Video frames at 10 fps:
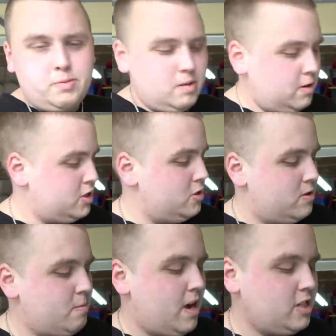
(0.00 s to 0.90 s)
pretty much new
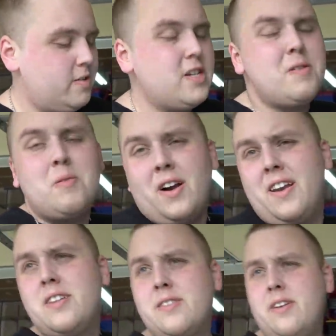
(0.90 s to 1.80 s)
in the box. The reason we wanted
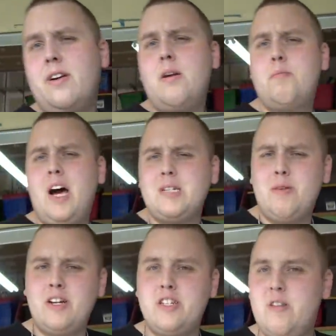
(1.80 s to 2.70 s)
this um,
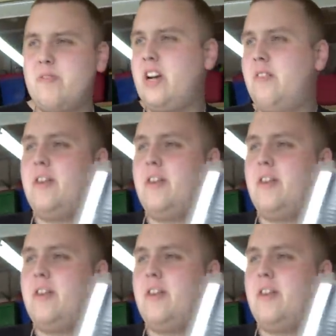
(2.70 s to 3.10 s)
Poshmark stuff, we're kind of